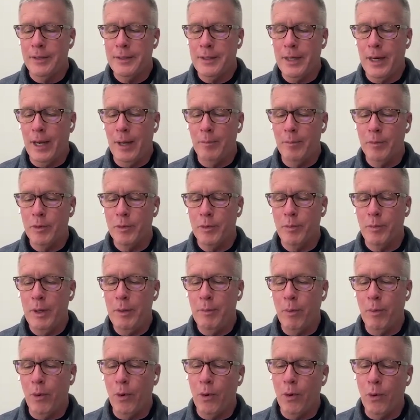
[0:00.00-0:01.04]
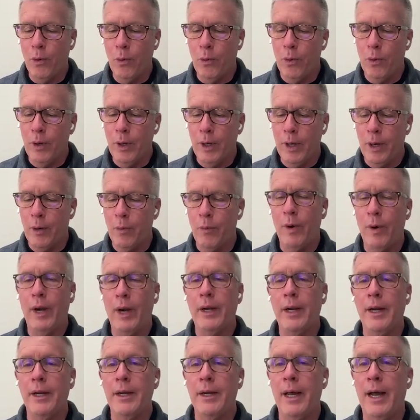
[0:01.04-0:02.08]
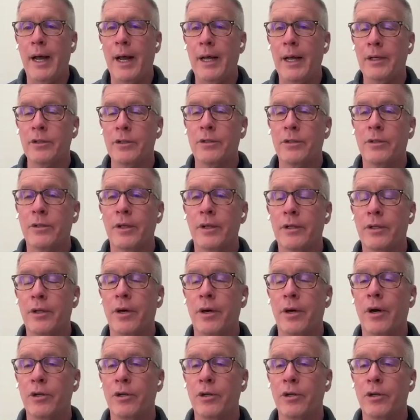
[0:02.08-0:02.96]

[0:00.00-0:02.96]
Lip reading: a lot of times people recognize